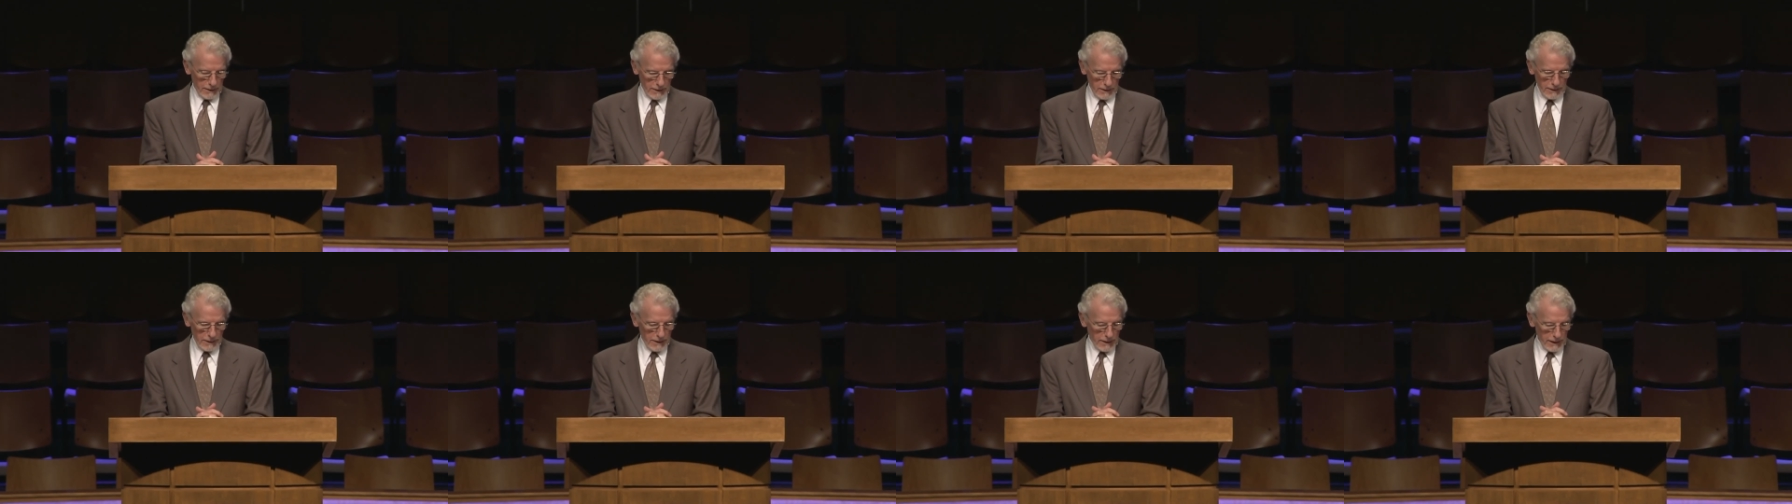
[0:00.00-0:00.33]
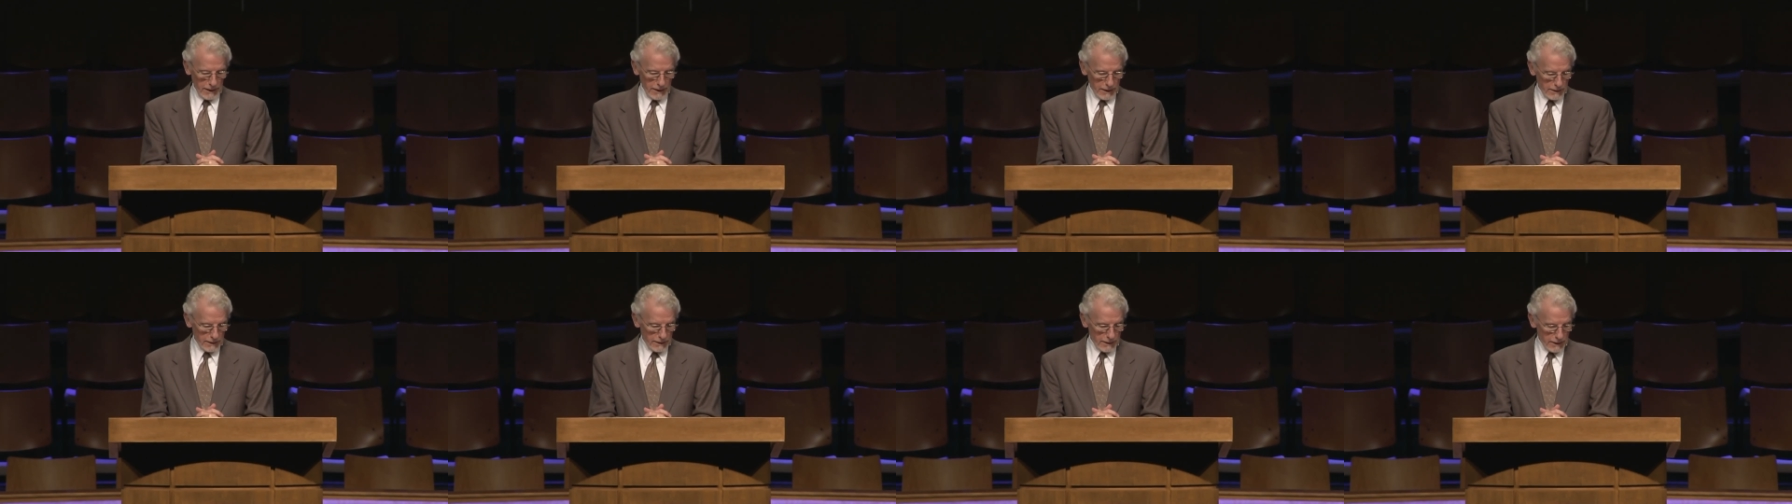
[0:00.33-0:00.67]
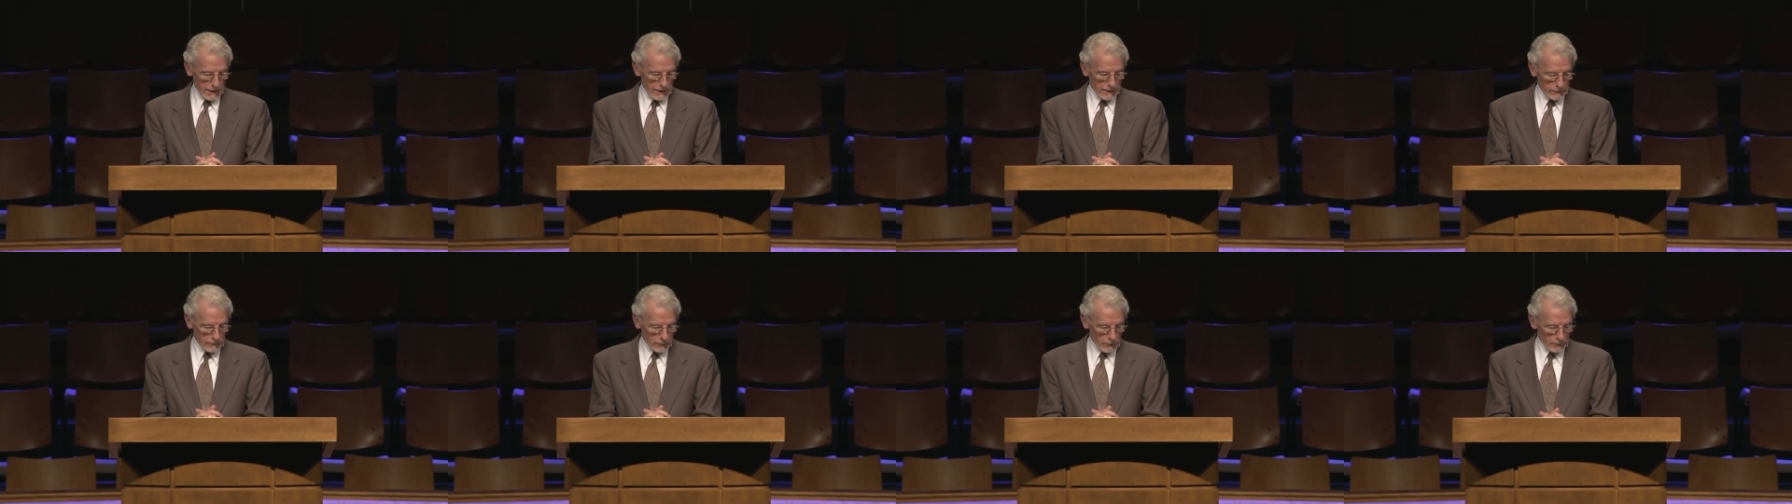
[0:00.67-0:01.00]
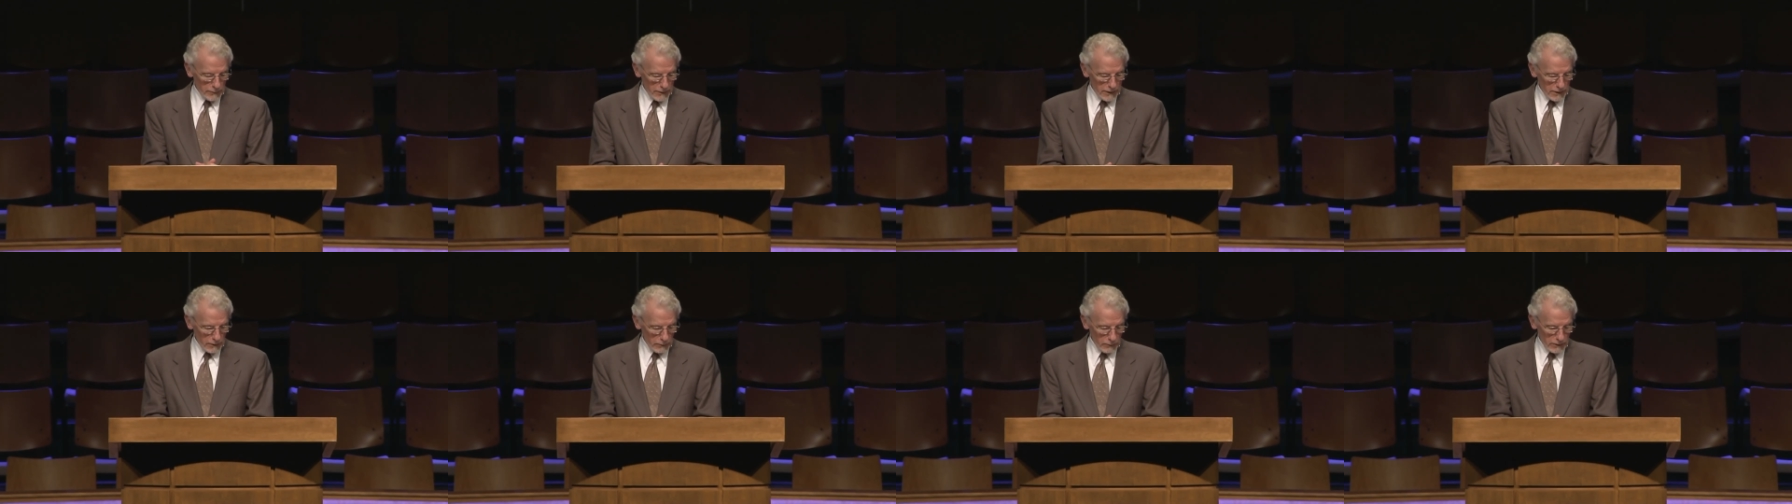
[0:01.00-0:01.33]
then it will
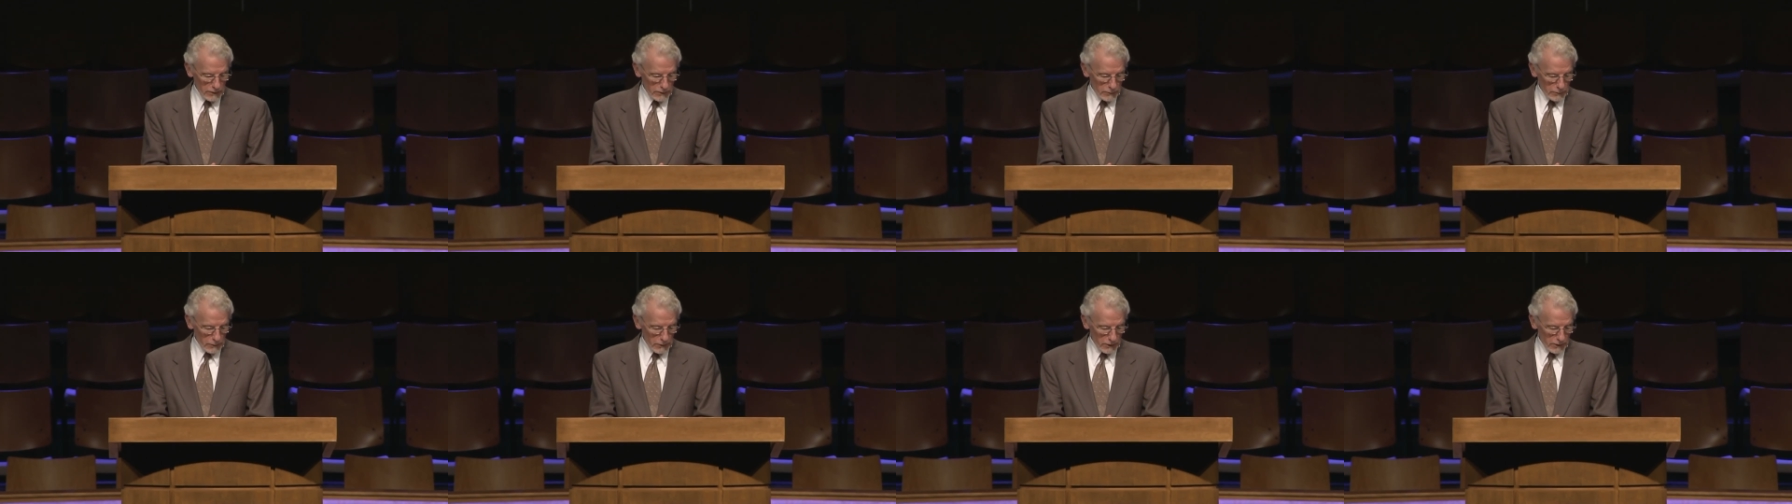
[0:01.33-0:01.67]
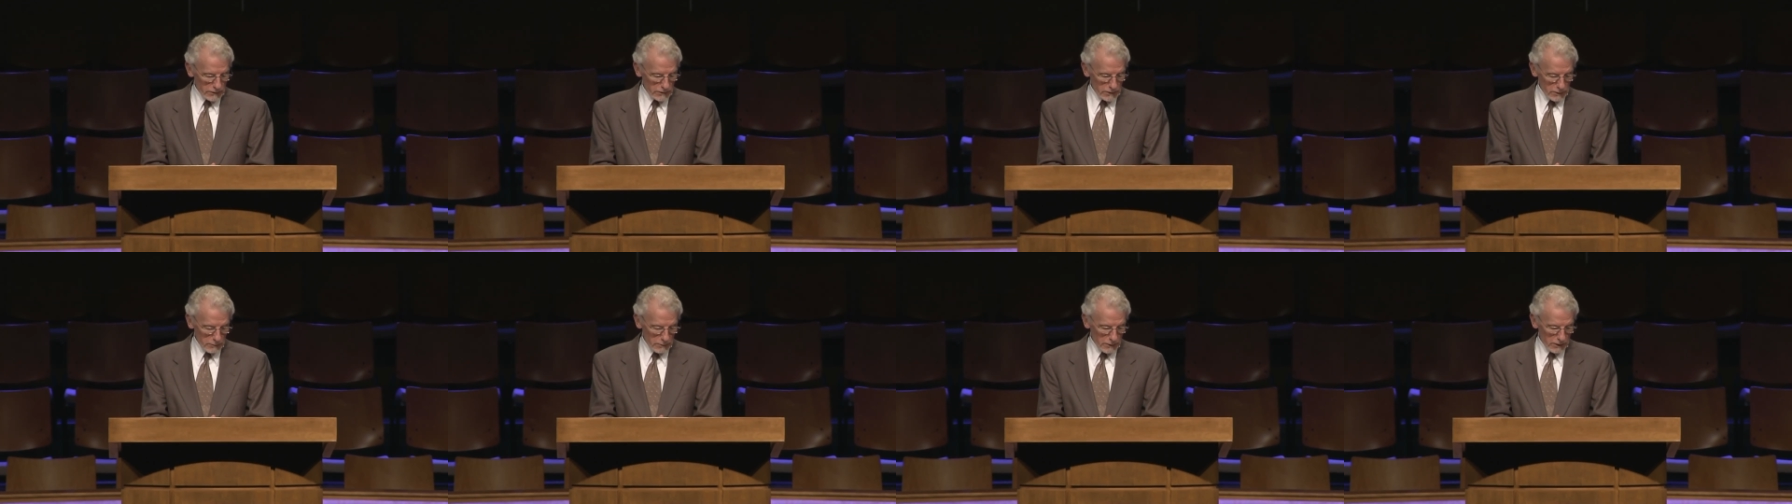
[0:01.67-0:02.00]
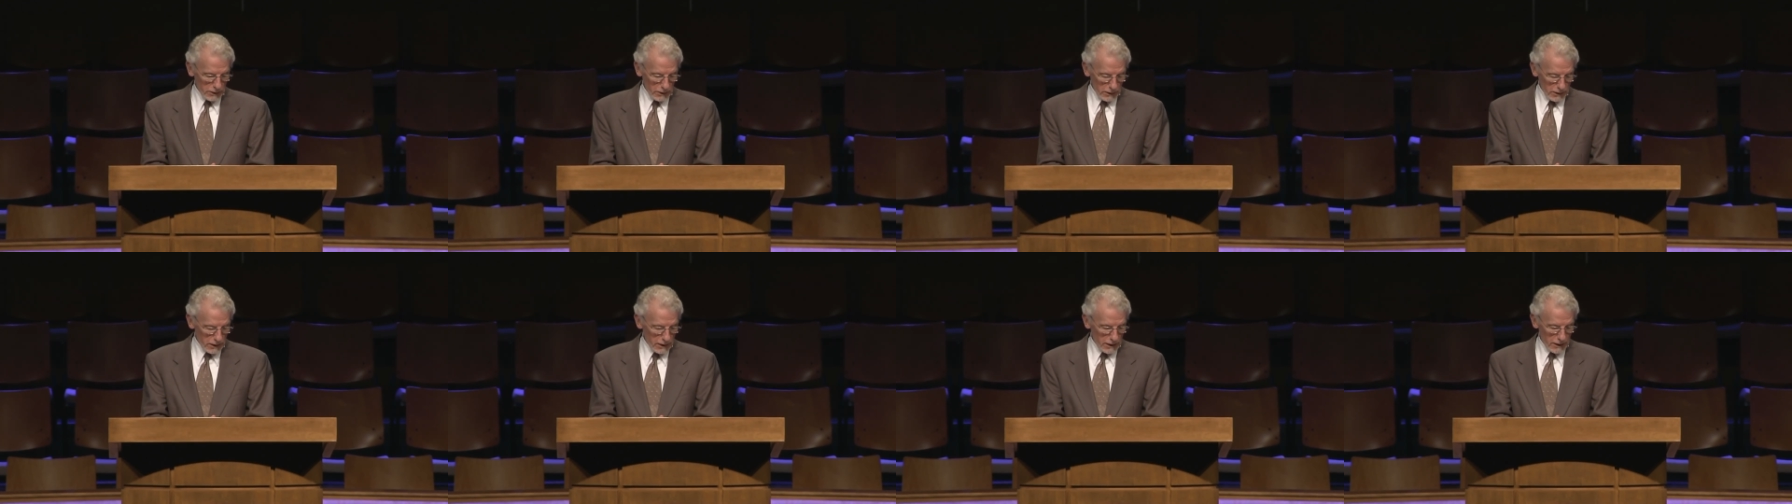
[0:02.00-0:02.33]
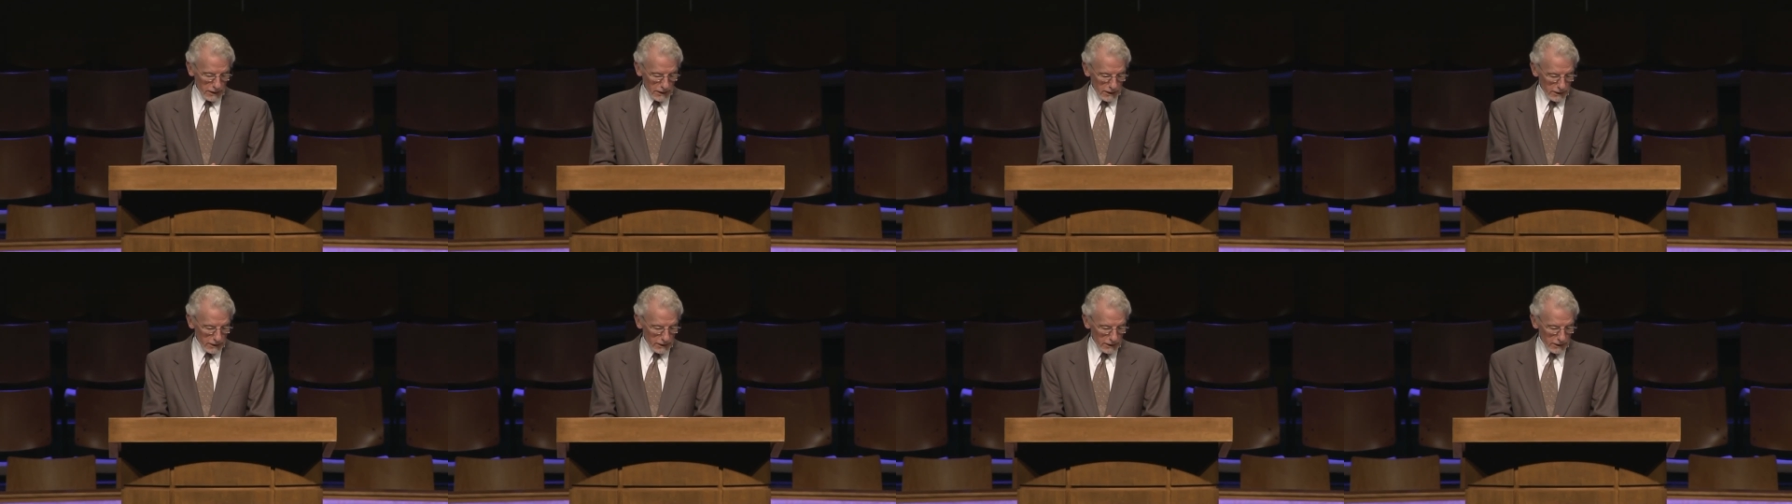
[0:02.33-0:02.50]
be a responsibility